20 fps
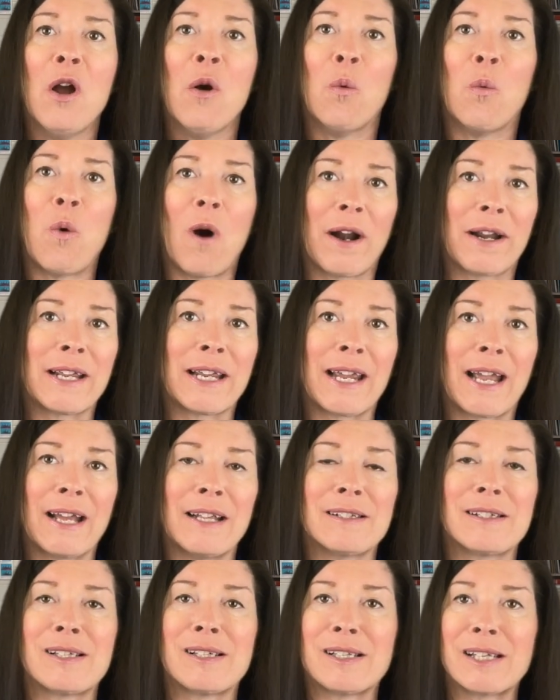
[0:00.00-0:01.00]
want to
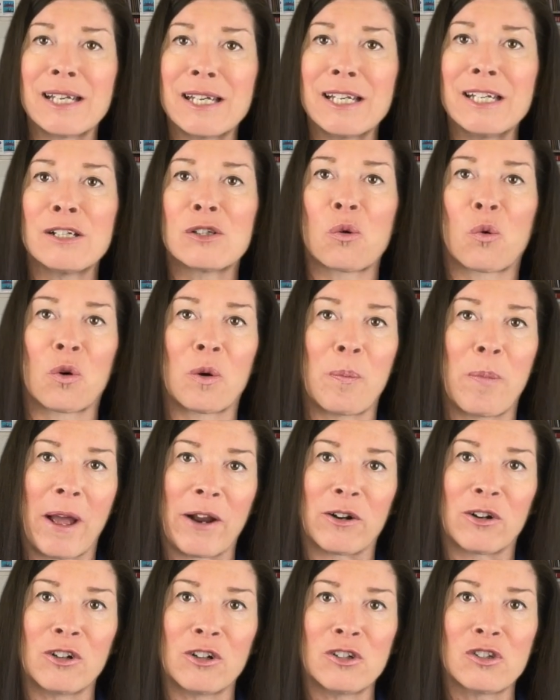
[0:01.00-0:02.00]
get C's or
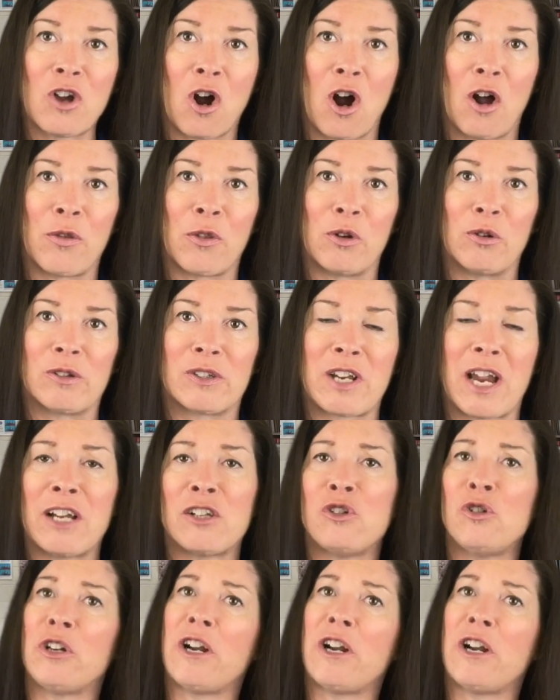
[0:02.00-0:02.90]
betters on those tests.